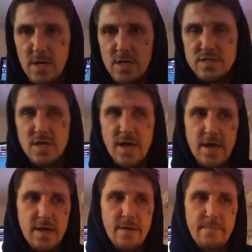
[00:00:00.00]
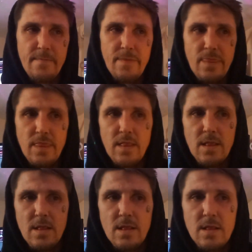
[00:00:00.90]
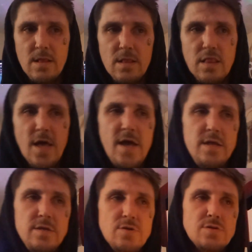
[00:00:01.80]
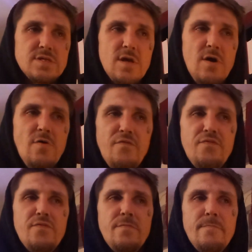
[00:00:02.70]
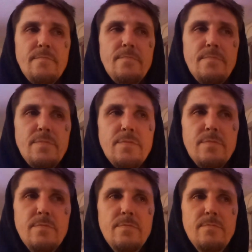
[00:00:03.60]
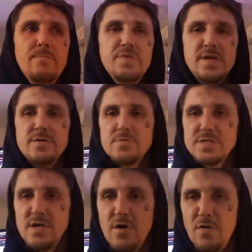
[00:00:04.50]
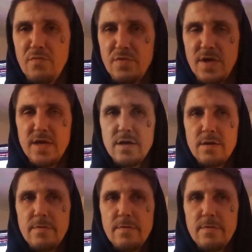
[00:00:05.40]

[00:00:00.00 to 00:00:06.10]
It's like let yourself be yourself. Like